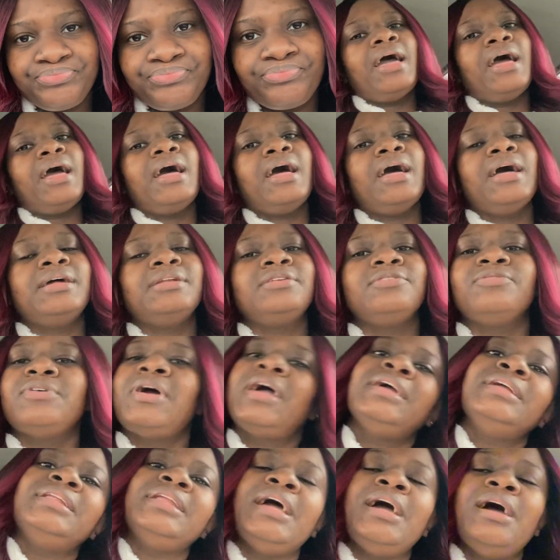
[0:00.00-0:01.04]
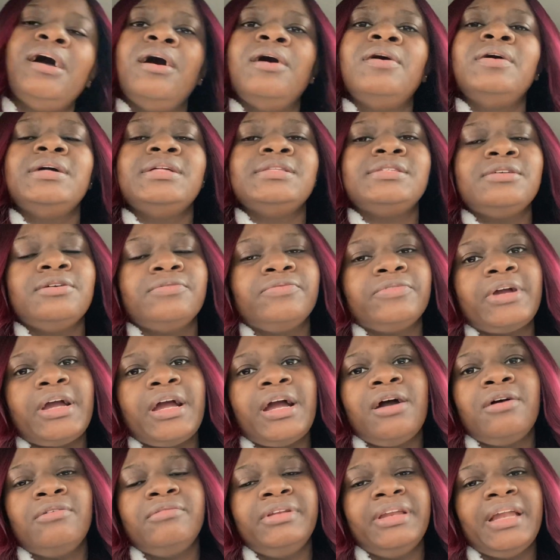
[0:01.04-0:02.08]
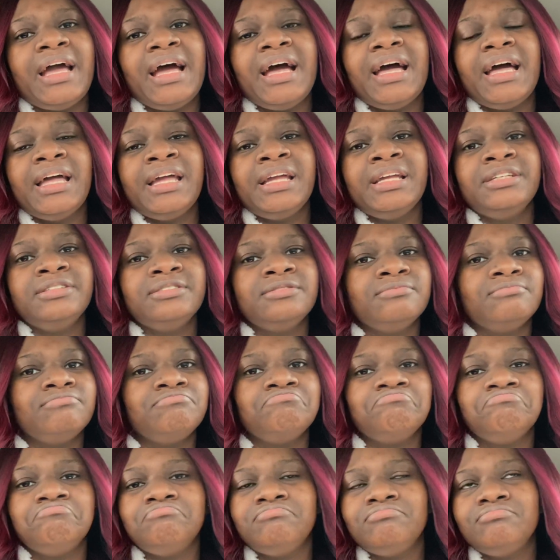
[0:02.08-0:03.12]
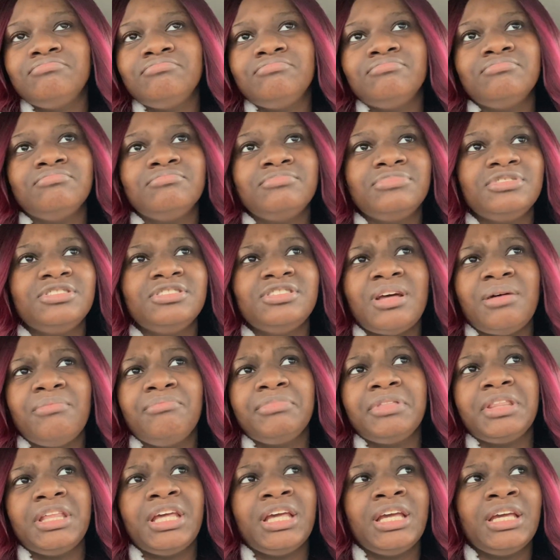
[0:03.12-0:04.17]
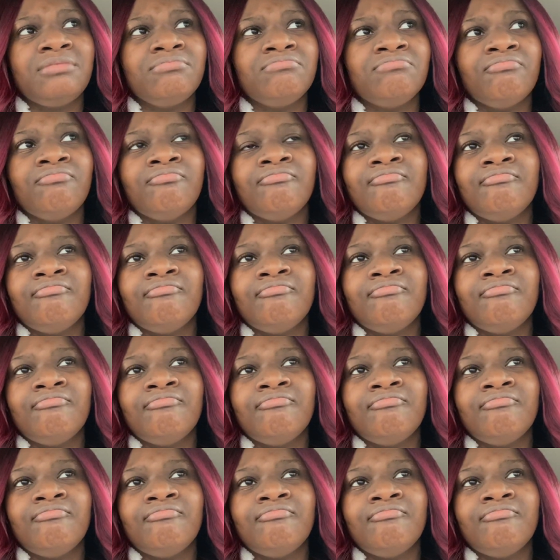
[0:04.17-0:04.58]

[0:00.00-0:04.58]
and right now it's around 9 something.